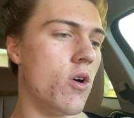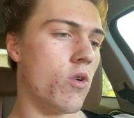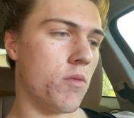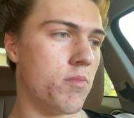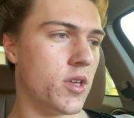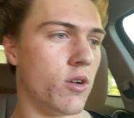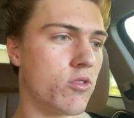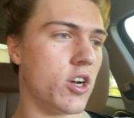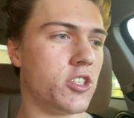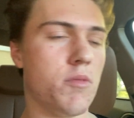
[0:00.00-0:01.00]
or
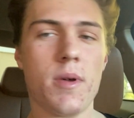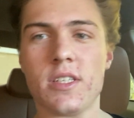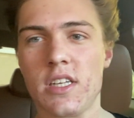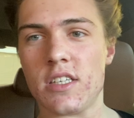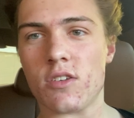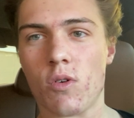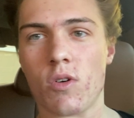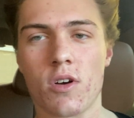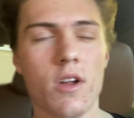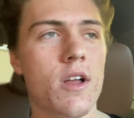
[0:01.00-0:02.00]
crush the business,
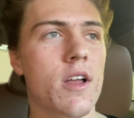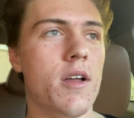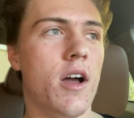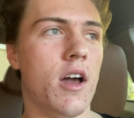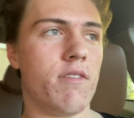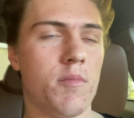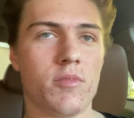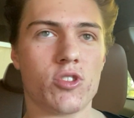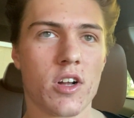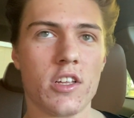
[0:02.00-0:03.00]
or if I'm
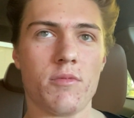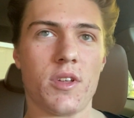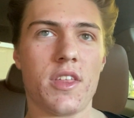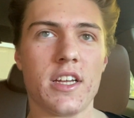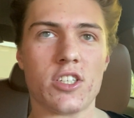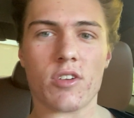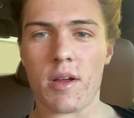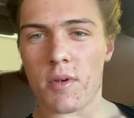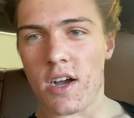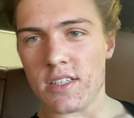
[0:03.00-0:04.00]
struggling with
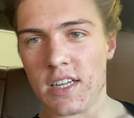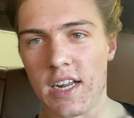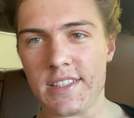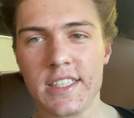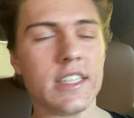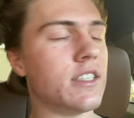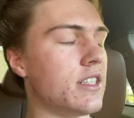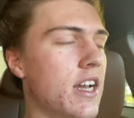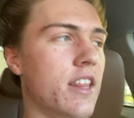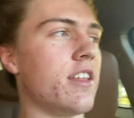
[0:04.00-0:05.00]
Instagram content
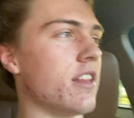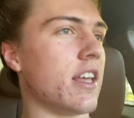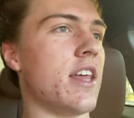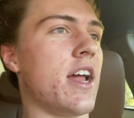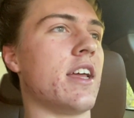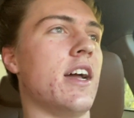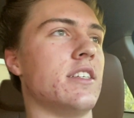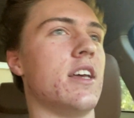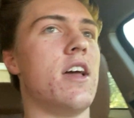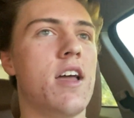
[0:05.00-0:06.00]
ideas, anything like that,
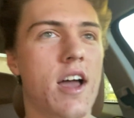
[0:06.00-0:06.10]
guys,